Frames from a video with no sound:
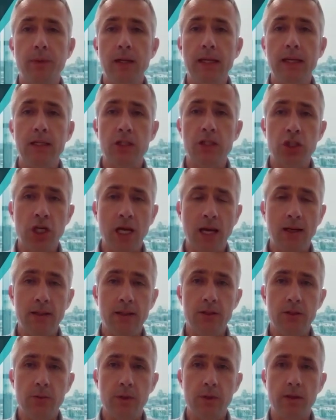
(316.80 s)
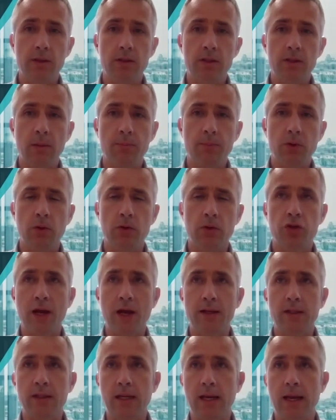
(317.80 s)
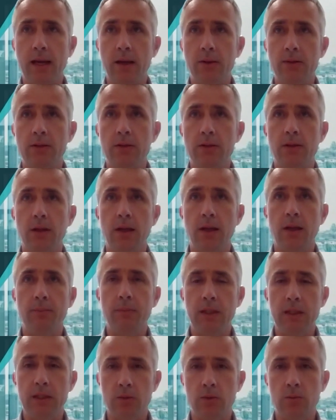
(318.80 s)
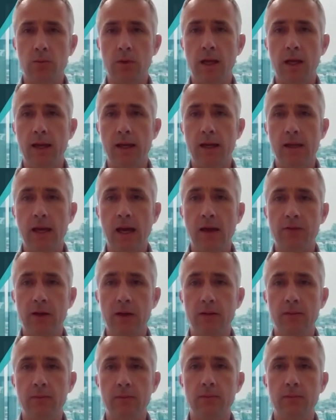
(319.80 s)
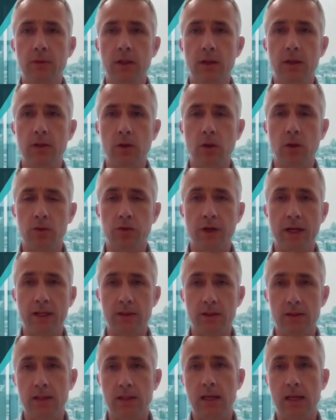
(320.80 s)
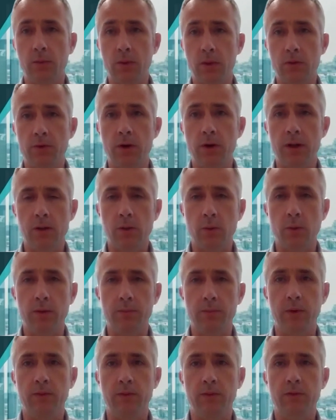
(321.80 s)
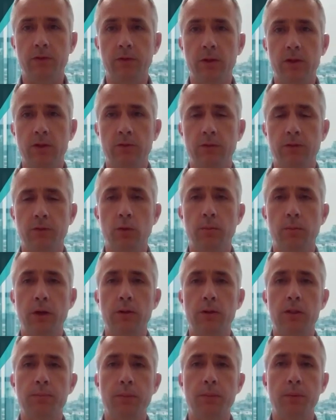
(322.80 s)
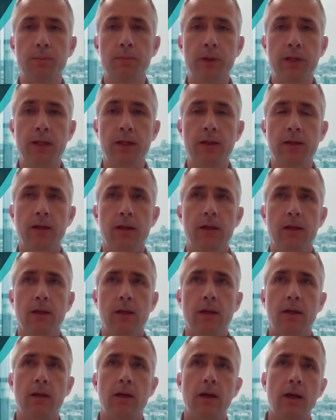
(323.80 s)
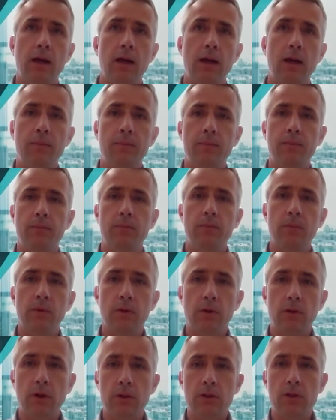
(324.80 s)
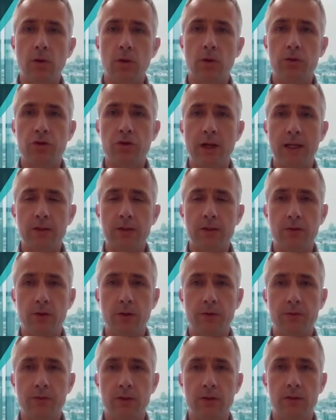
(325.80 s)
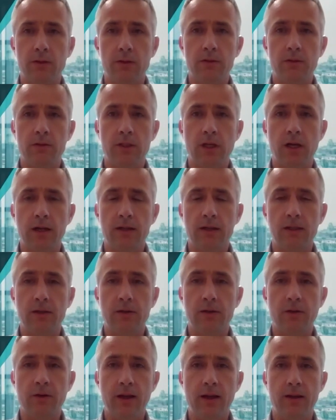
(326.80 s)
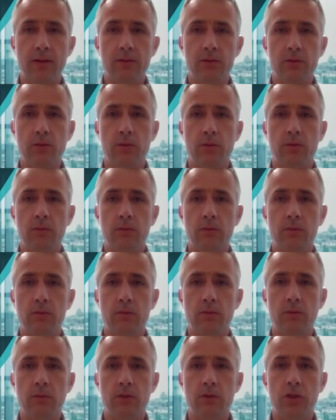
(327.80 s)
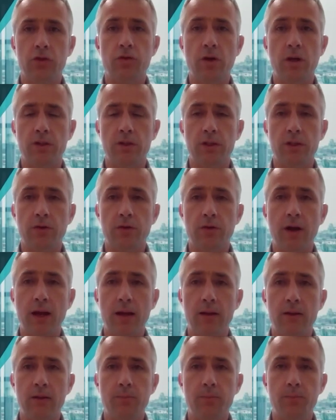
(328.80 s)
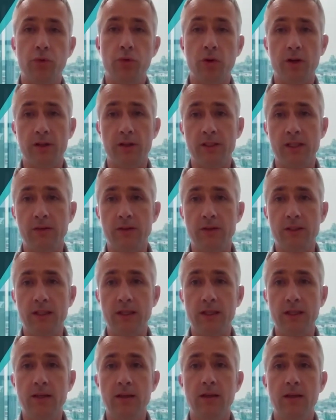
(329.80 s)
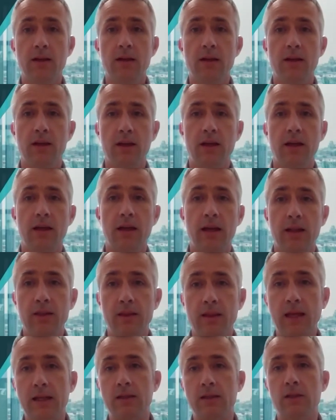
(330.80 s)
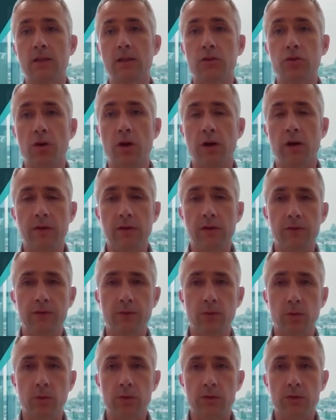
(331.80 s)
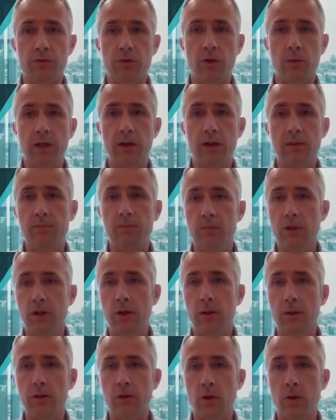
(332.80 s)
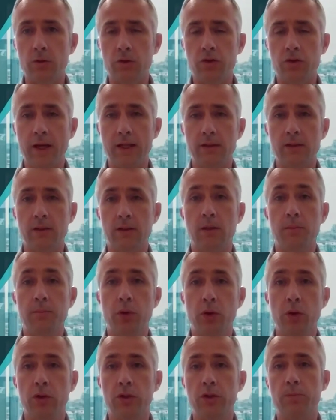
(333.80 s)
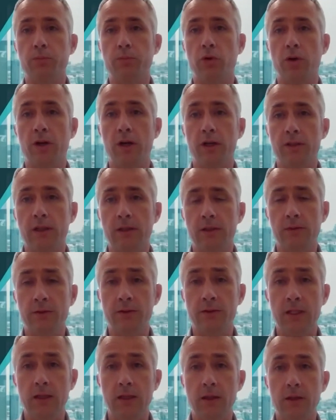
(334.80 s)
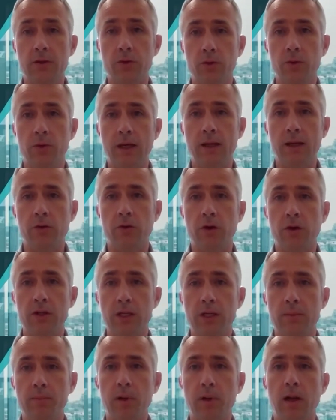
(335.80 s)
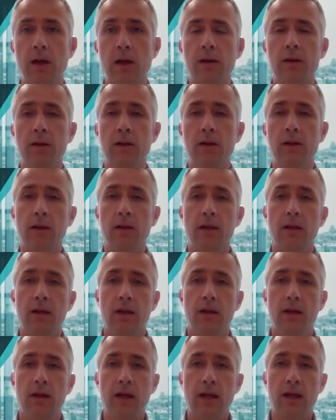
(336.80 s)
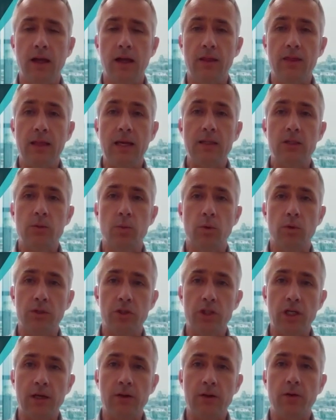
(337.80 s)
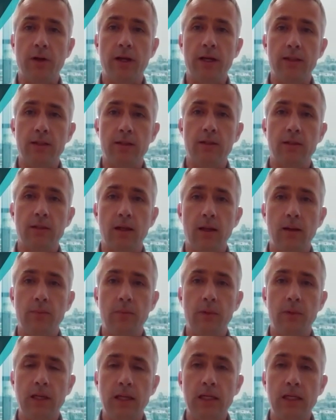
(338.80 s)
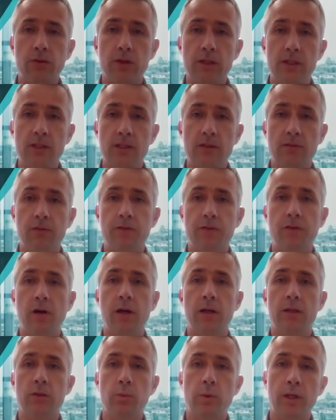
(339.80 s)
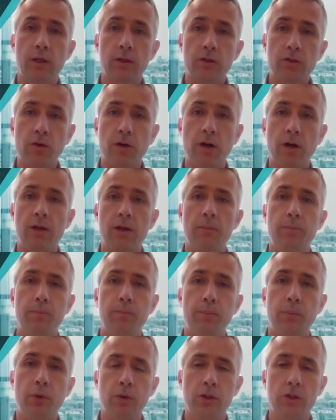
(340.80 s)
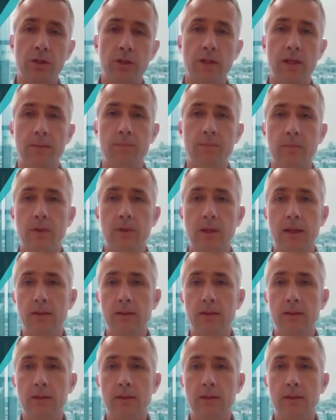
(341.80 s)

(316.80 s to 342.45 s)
biggest challenge with subcontracting out is A, having contractors there with the right equipment first and foremost, but B, those contracts are often targeted around or structured around productivity, and that's the driving force from a contractor to push productivity through that crushing plant. And that's what generates increases in fines when you're trying to push that